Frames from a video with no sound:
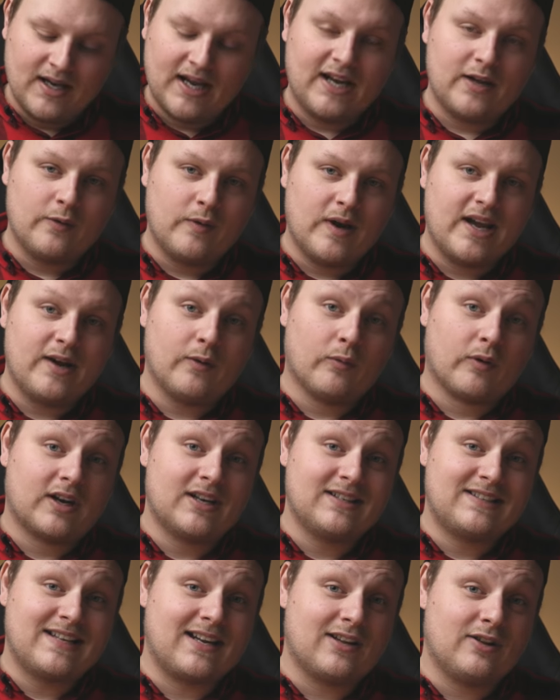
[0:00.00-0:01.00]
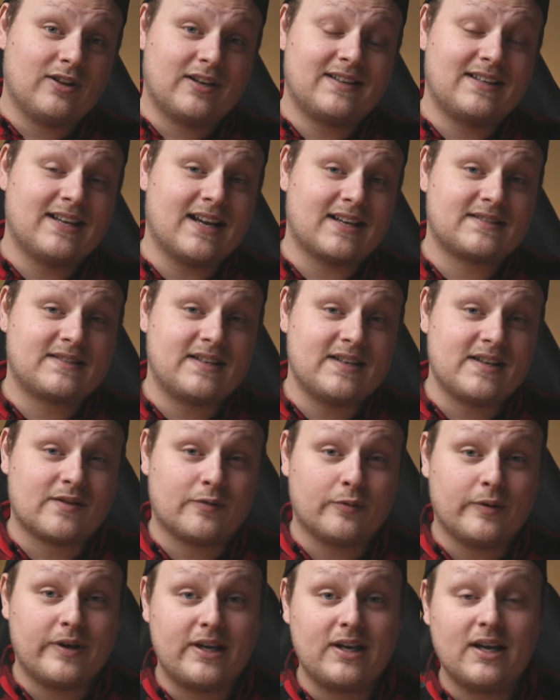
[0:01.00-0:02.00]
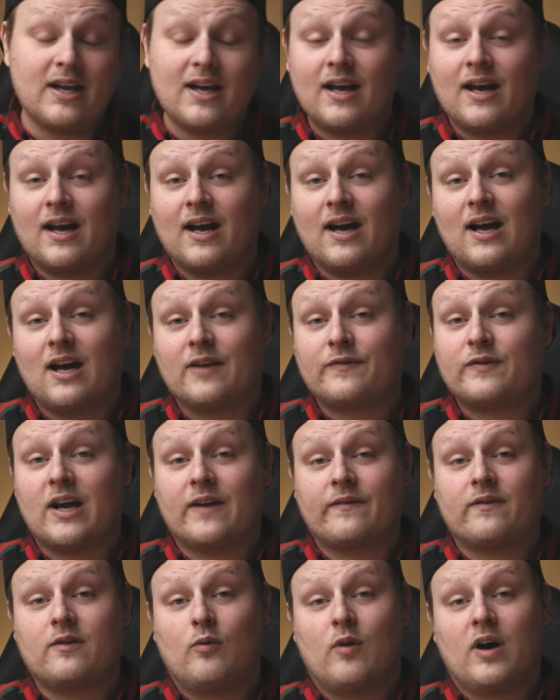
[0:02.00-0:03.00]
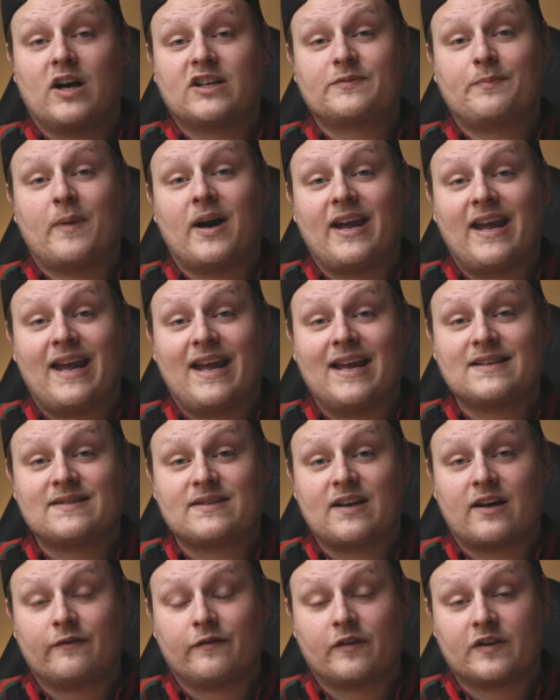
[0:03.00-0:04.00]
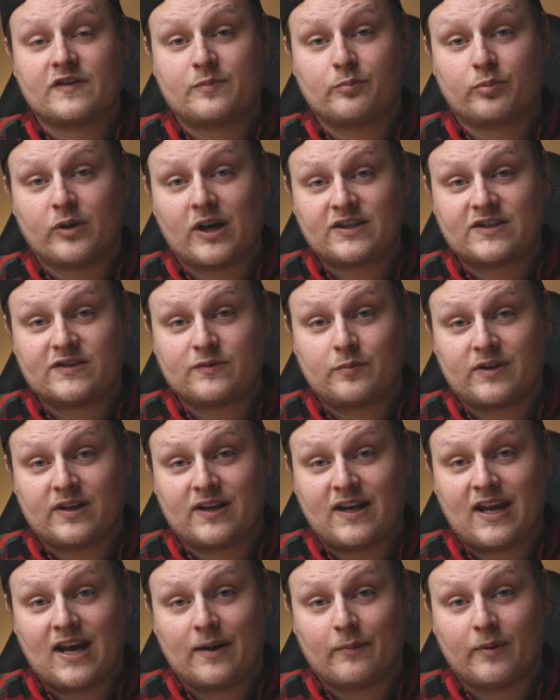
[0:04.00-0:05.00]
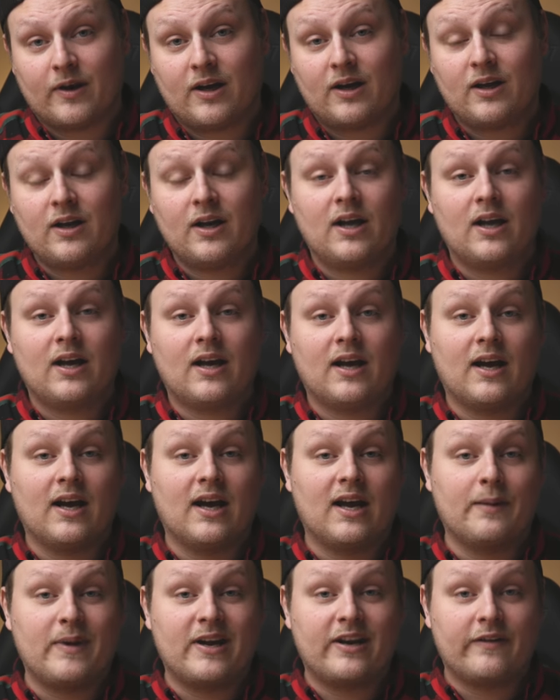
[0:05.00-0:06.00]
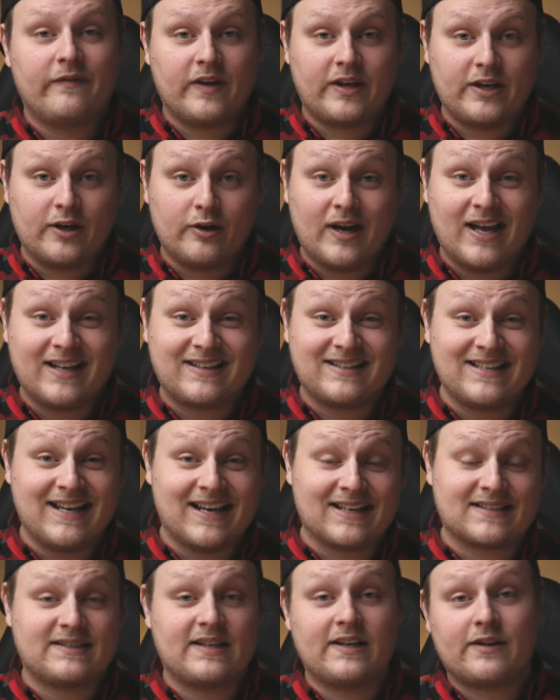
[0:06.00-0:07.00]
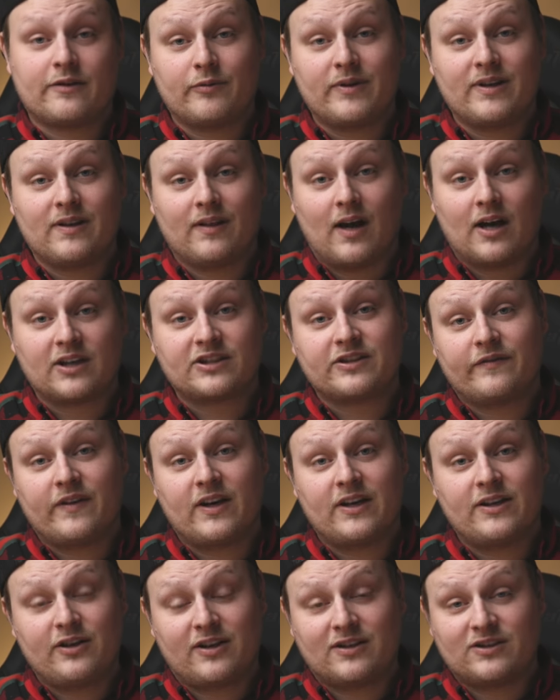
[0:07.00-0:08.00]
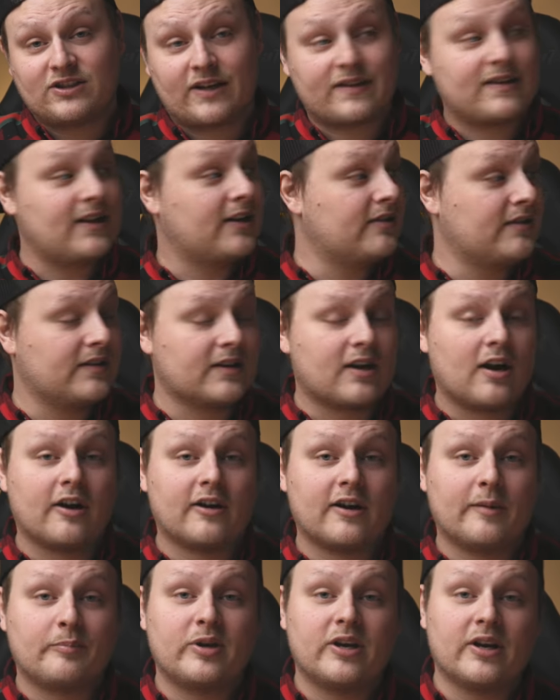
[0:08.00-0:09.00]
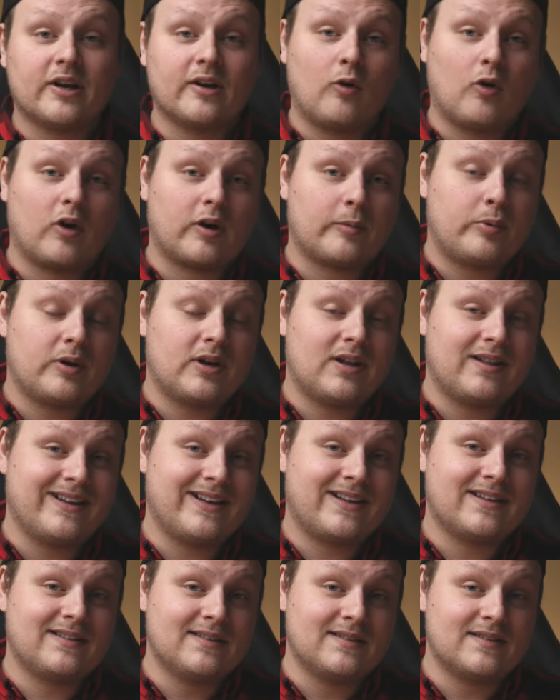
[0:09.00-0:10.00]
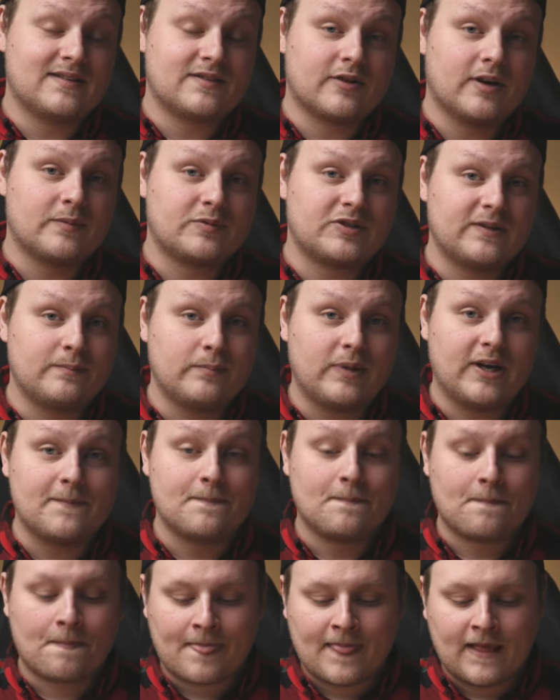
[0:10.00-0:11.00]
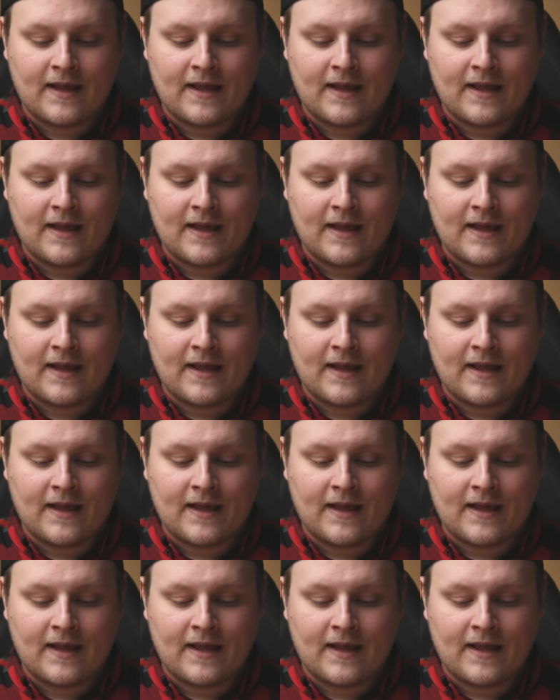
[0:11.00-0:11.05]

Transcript: anyway, we're gonna take a look at the X-T3. If you haven't watched my hands-on first impressions with the camera, I made a video at the X-T3 launch event. You can check that in the card up here, or I'll put a link in the description. But